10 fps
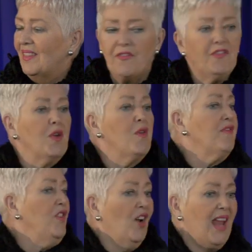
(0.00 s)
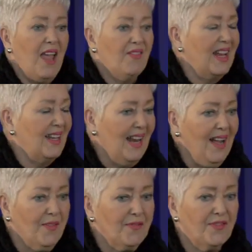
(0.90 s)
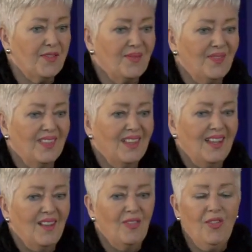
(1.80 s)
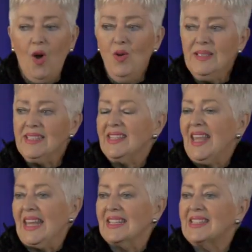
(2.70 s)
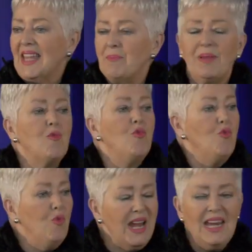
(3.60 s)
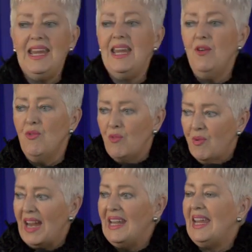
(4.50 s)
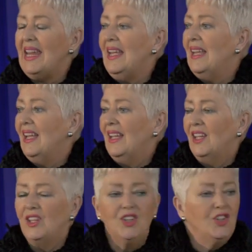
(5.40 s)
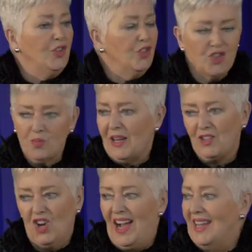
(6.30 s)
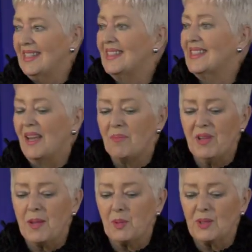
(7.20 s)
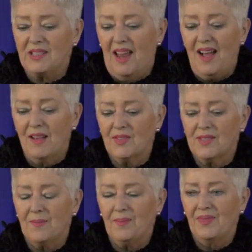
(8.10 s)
the fear of not having enough those things can be really, really huge, big giants in people's lives.